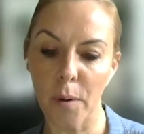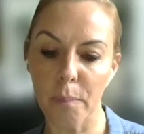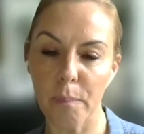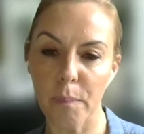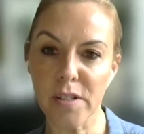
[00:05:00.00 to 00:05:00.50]

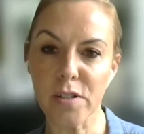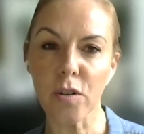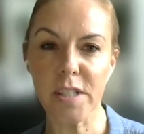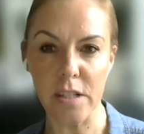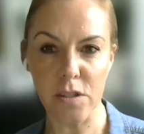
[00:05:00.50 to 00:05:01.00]
But as
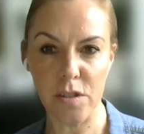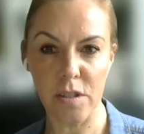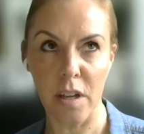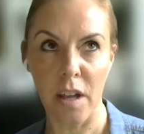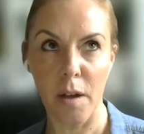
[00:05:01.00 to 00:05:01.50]
long as
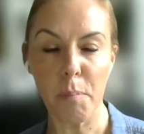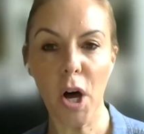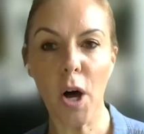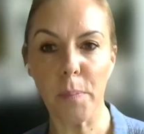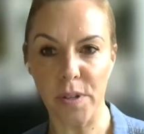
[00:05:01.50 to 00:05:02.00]
its
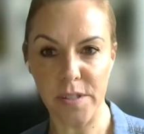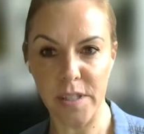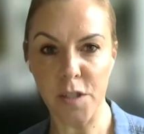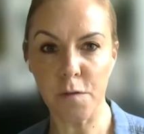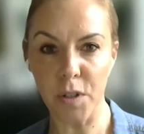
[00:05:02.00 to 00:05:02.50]

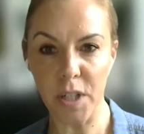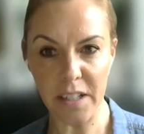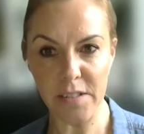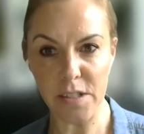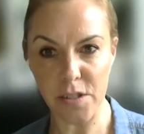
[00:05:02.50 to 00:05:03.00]
purpose is
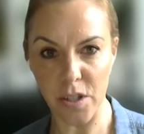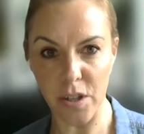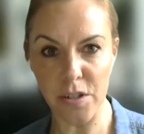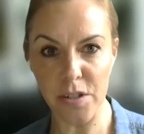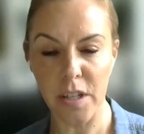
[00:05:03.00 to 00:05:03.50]
fully
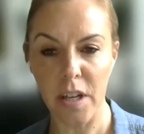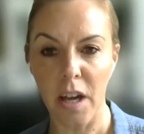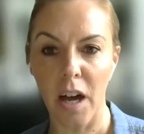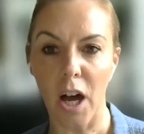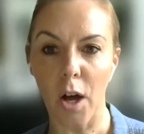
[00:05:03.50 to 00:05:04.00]
understood,
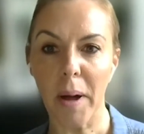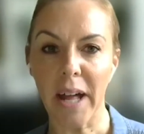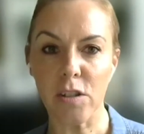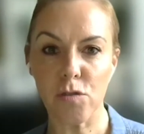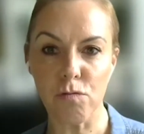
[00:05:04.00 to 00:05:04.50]

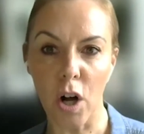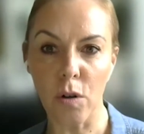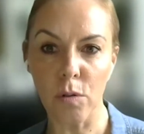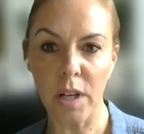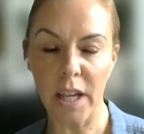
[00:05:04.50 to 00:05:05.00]
and its
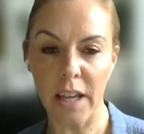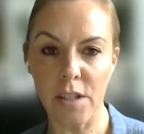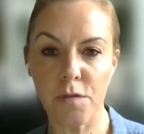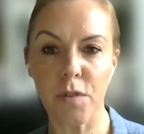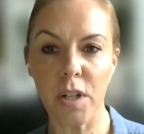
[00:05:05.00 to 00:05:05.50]
role
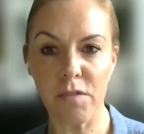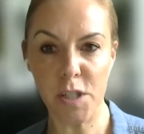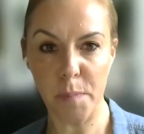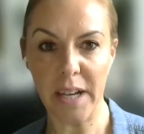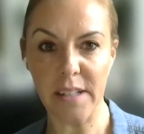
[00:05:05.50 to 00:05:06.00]
is fully
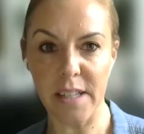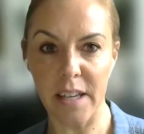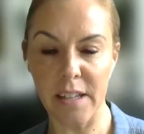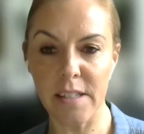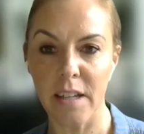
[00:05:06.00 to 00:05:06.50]

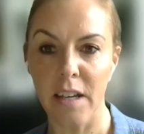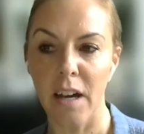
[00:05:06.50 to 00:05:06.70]
respected,